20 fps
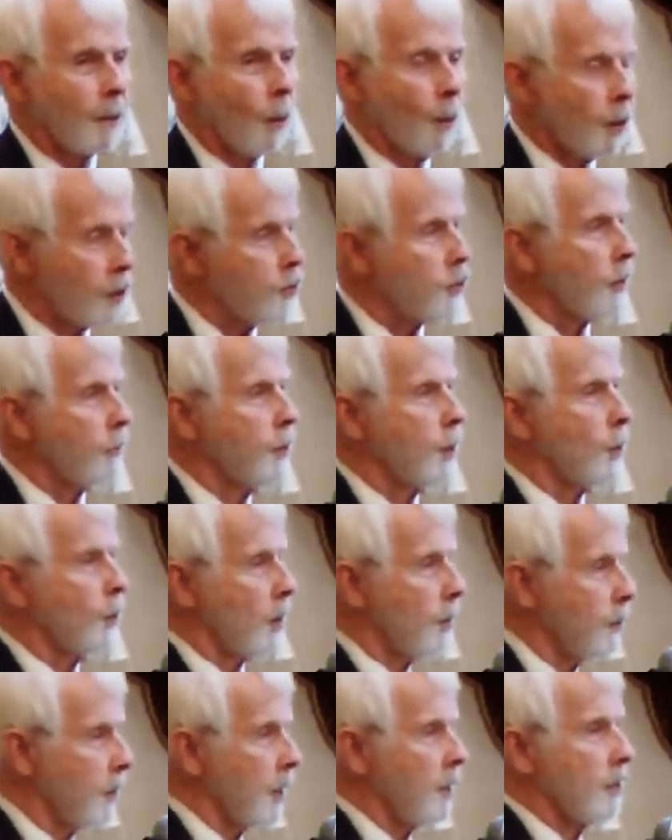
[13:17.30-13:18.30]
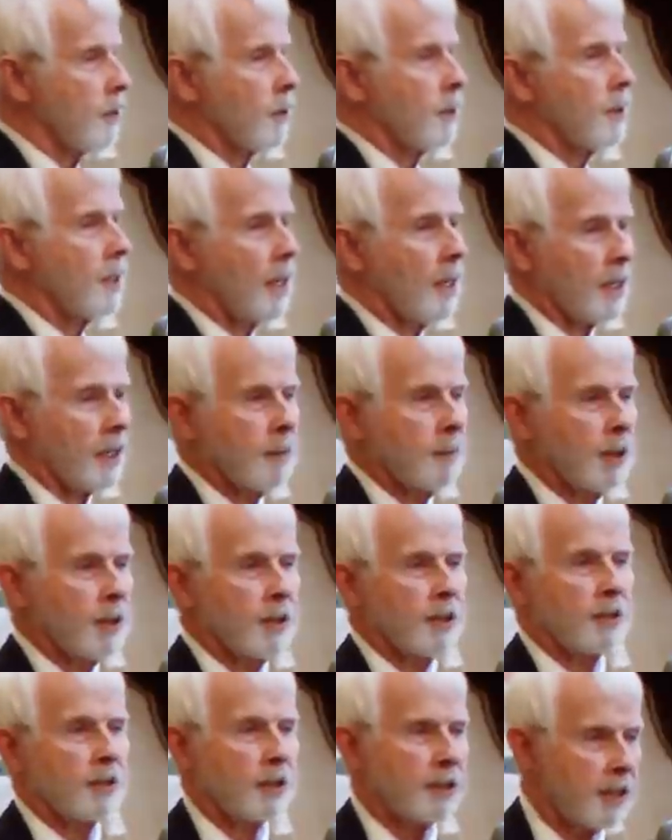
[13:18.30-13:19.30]
Which of the 1,000
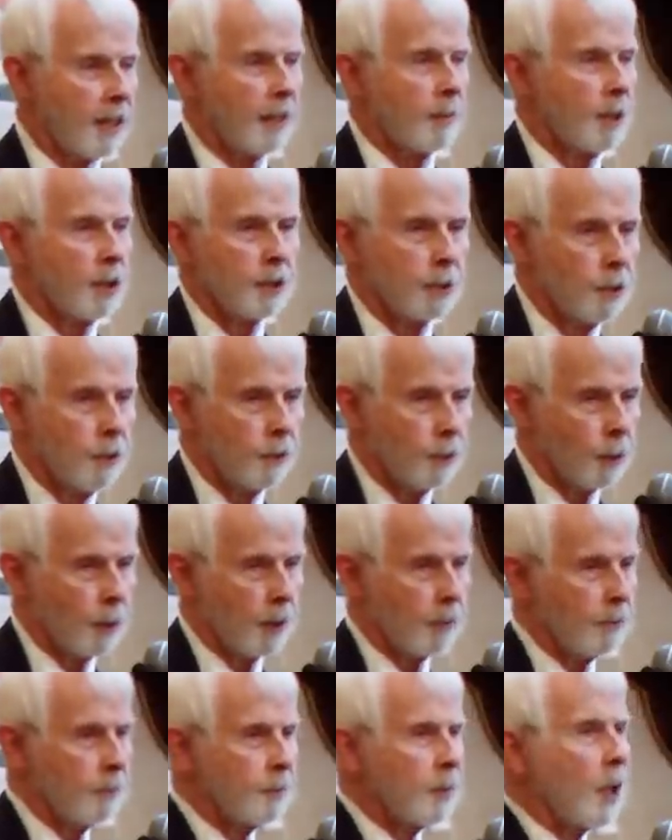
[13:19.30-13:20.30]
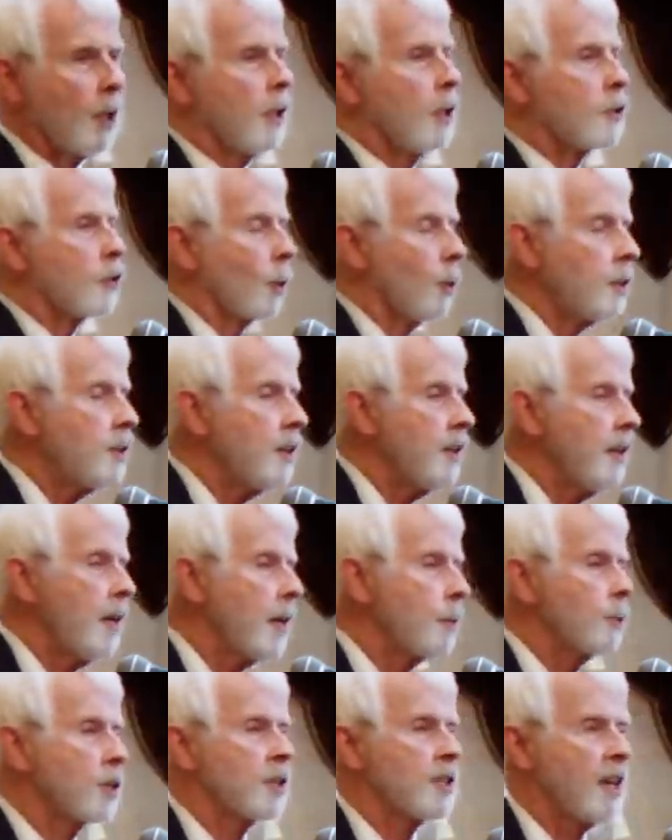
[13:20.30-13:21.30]
documents is a tablet two for? So what they
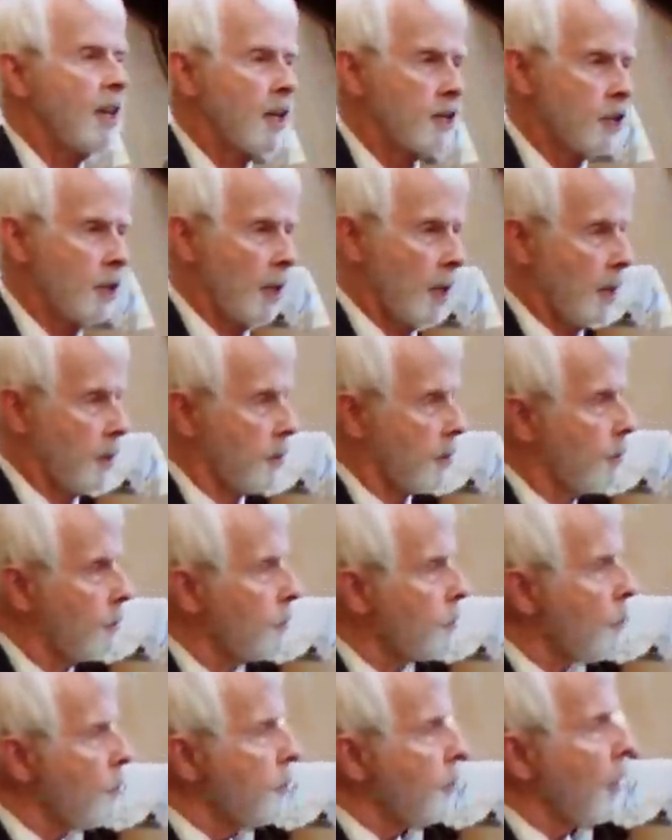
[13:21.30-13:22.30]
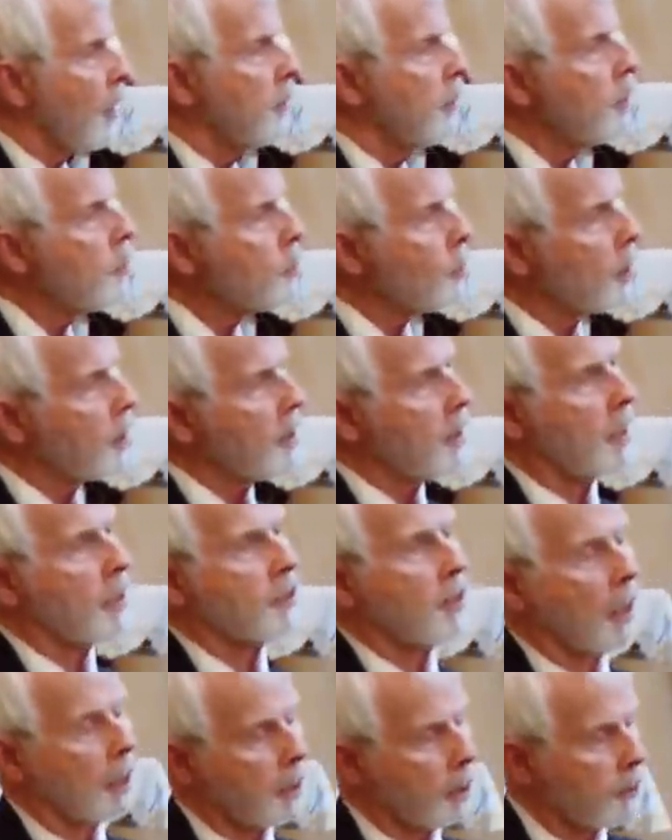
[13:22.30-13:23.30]
had was catch lines. And here's what a
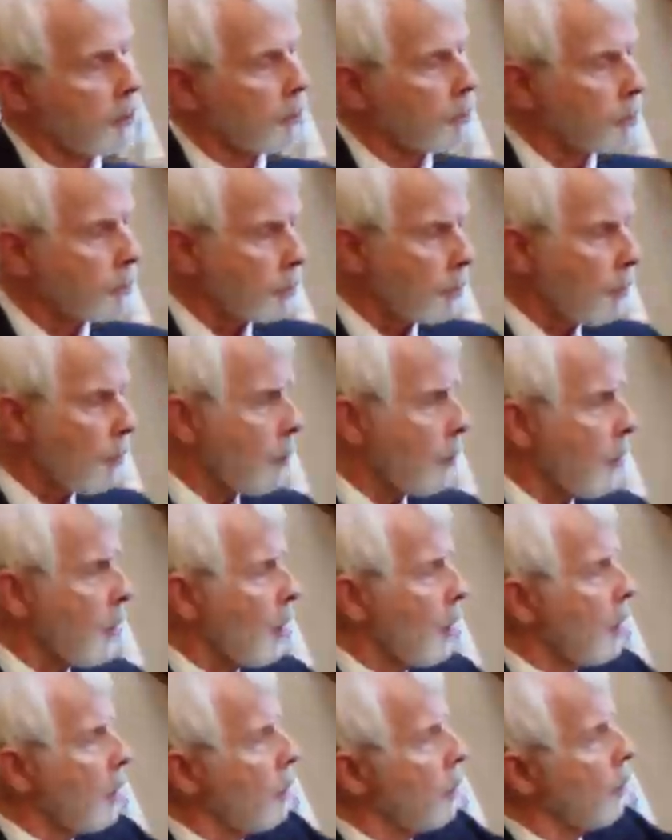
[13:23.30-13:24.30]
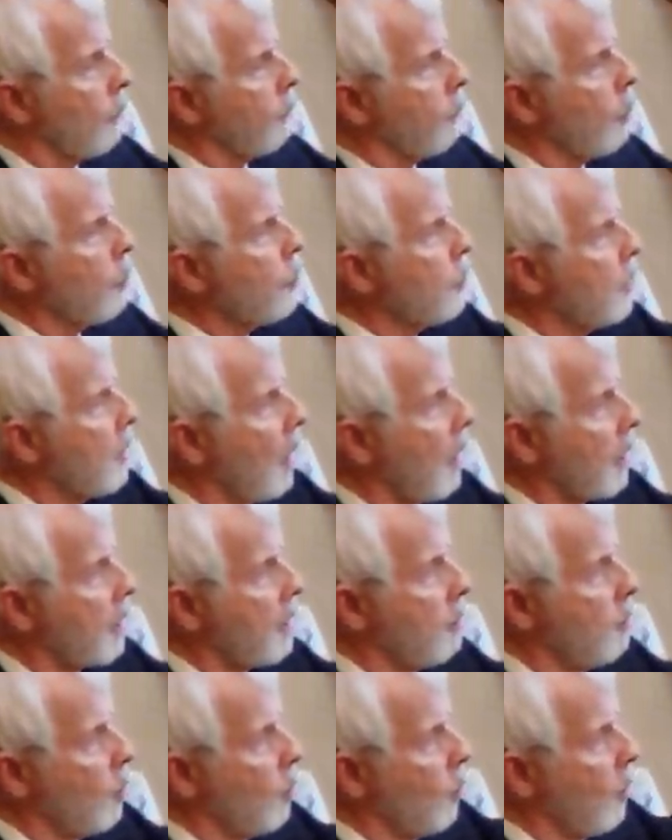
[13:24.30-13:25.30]
catchline line is. The first
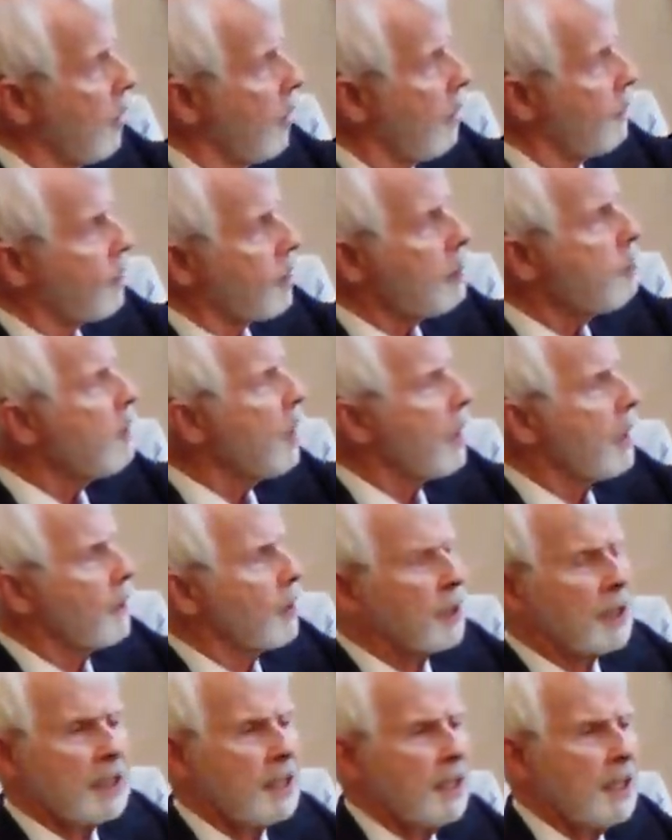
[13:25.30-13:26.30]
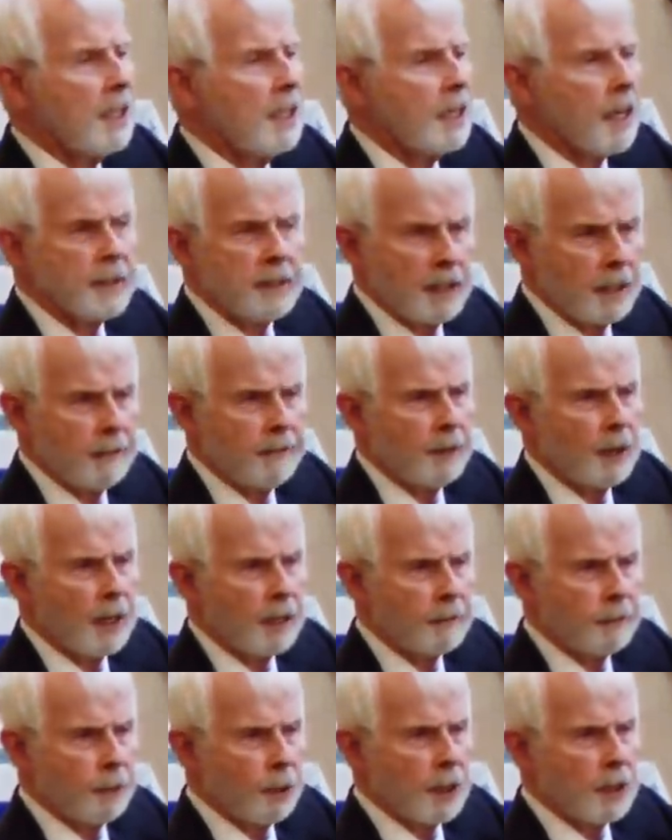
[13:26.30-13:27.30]
document would have some kind of a key
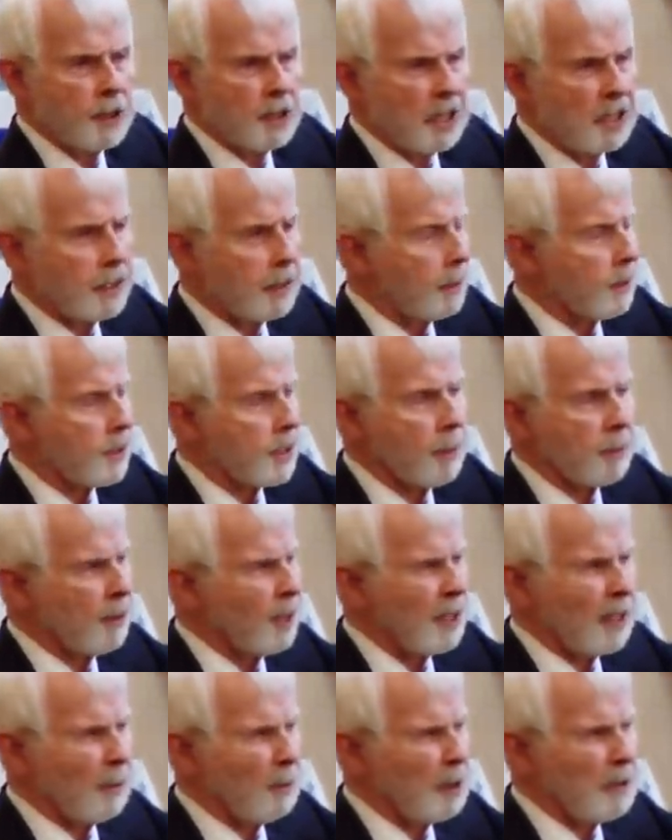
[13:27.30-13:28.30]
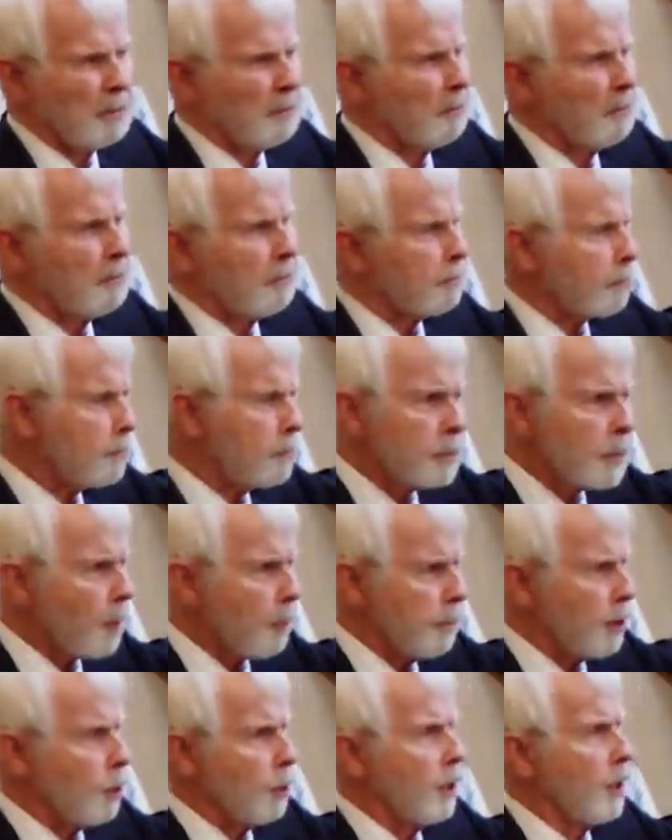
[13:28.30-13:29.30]
identifying phrase in it, something that would
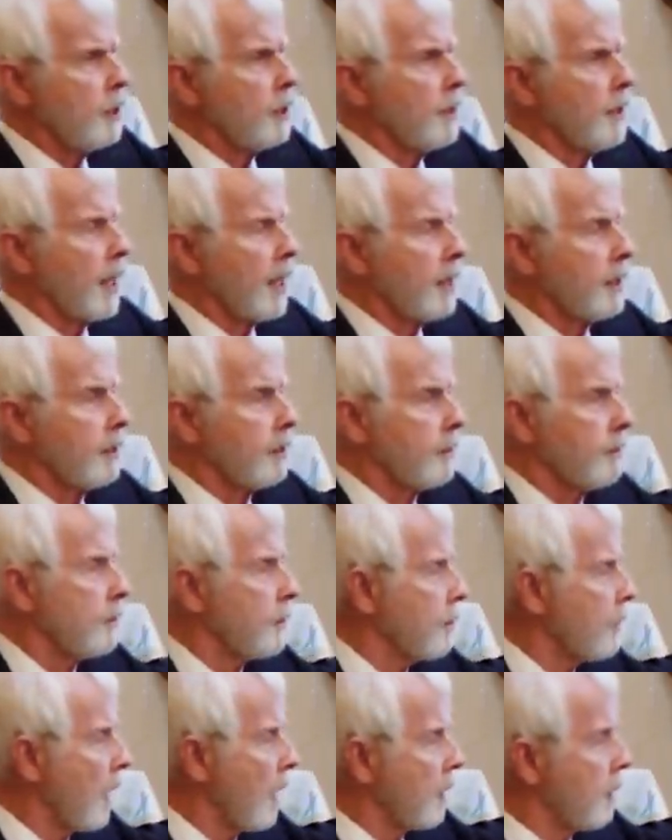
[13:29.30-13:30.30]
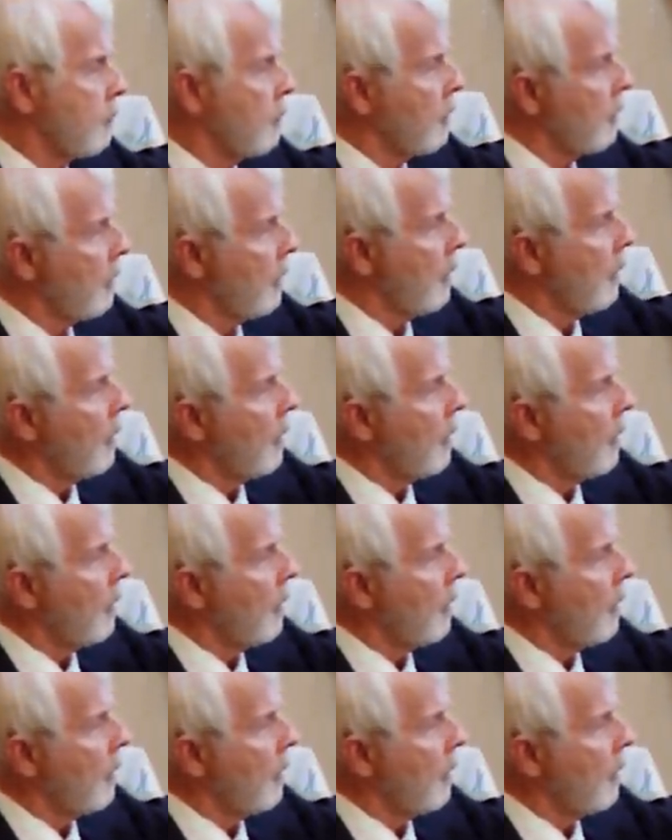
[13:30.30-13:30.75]
be unique to that document.